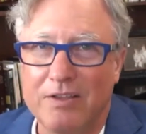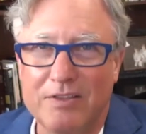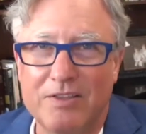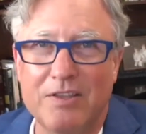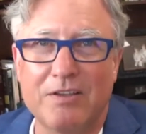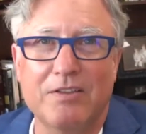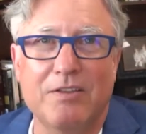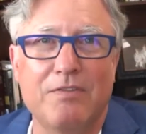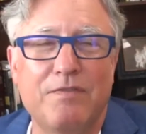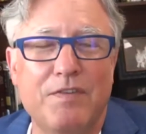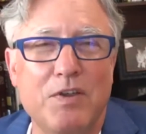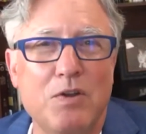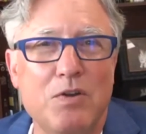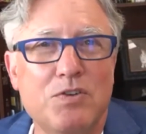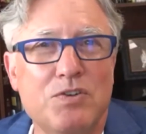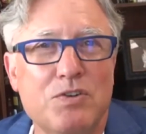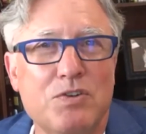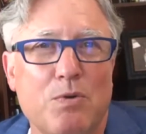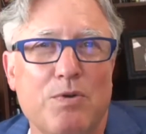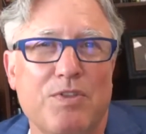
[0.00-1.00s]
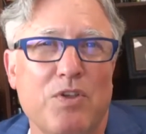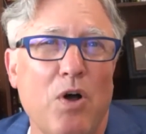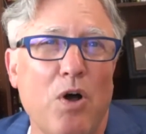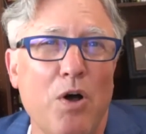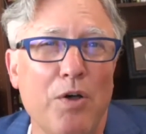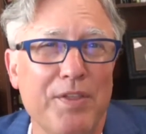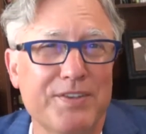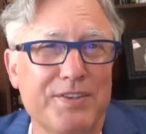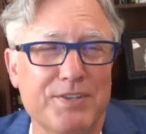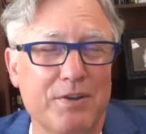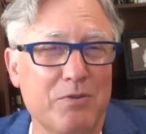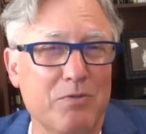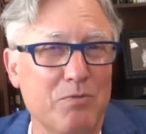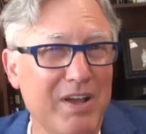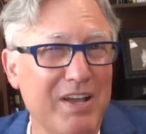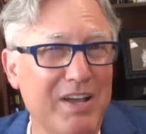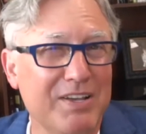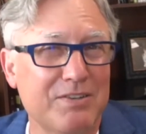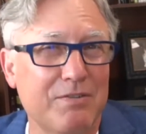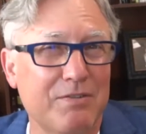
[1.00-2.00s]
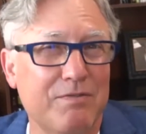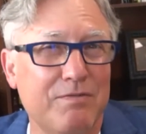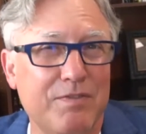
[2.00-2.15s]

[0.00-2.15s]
the future, with all this unrest,